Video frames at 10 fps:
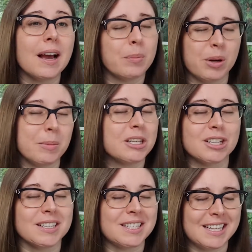I'm pretty
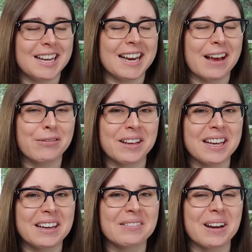much just
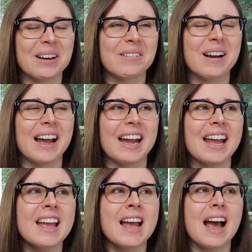DNFing it right away.